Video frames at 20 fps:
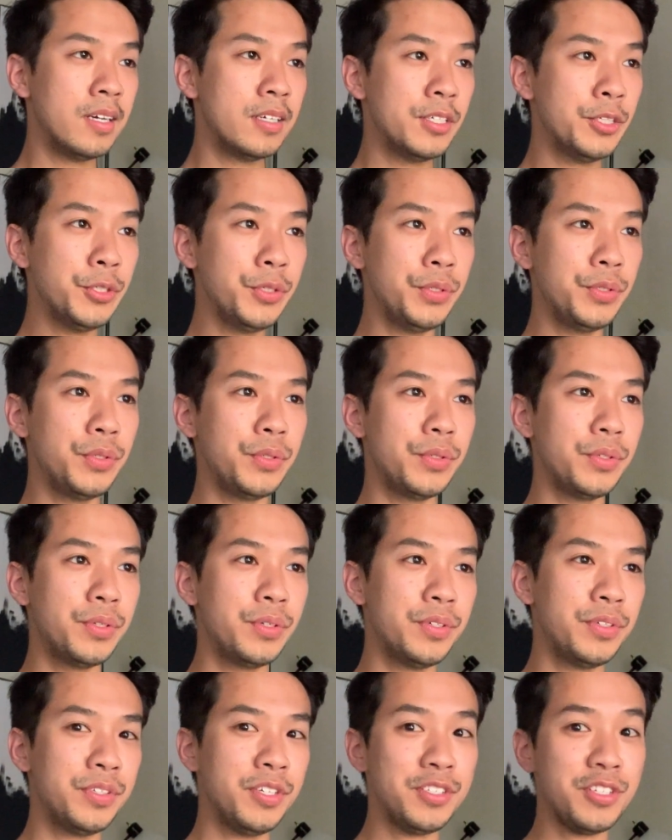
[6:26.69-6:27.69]
Ooh,
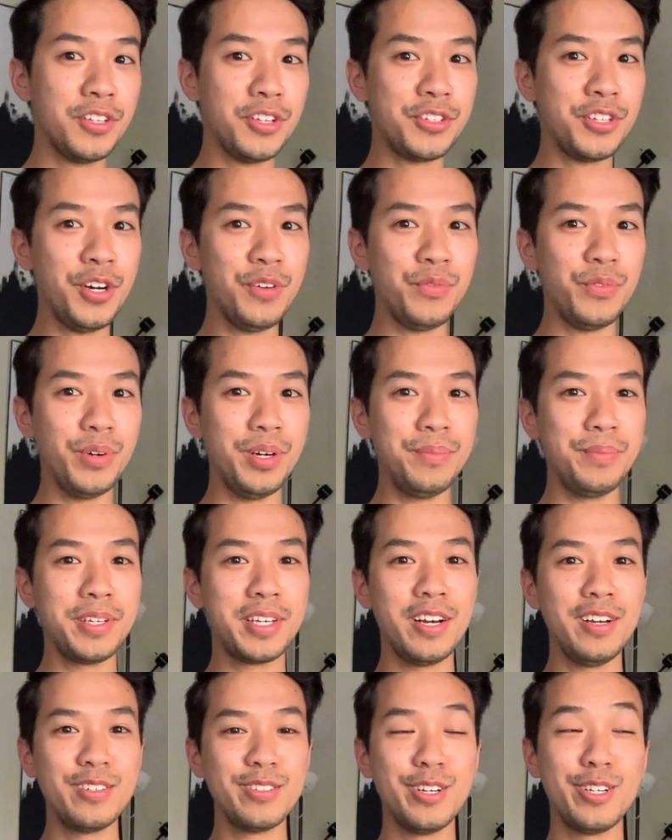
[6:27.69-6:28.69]
this is a tough one
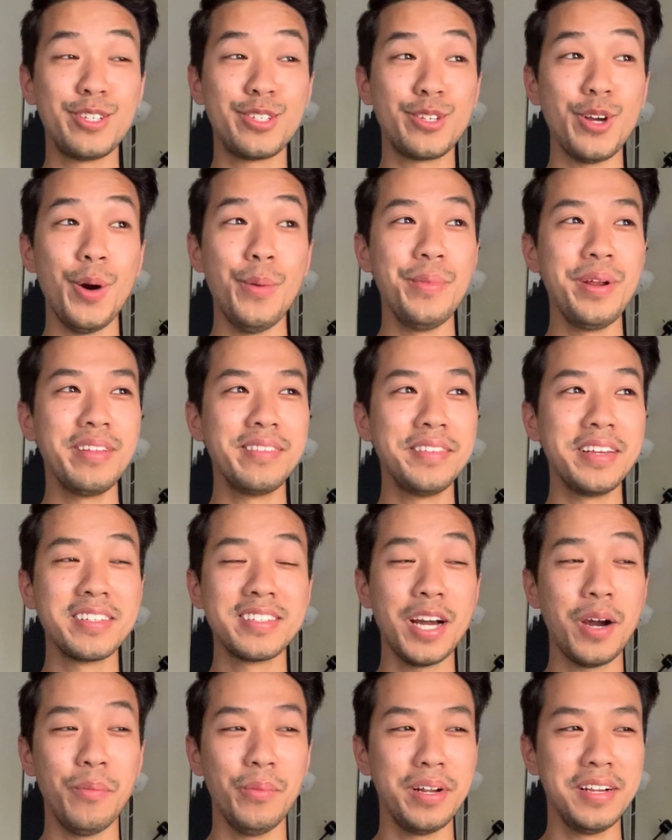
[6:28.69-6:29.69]
because there's so many things
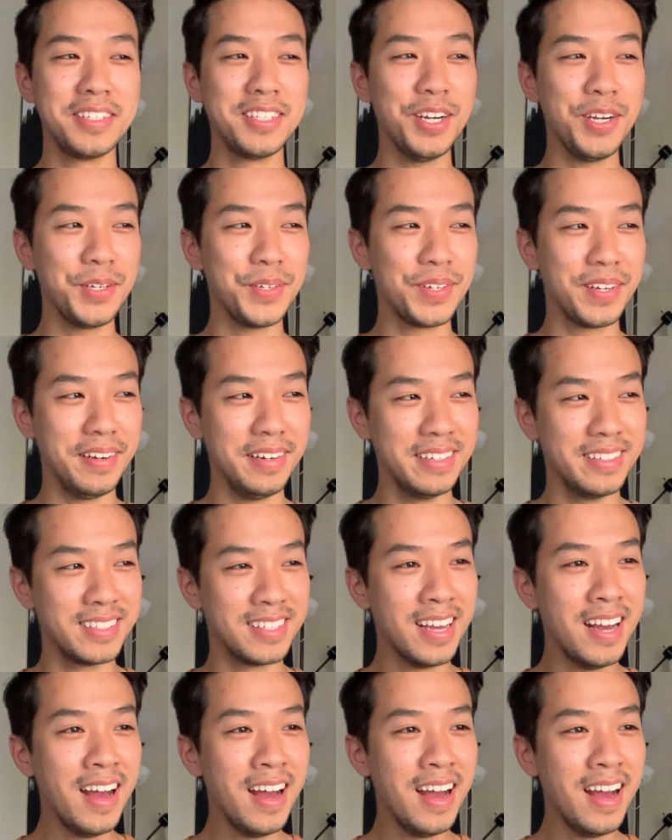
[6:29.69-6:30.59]
I want to tell you guys.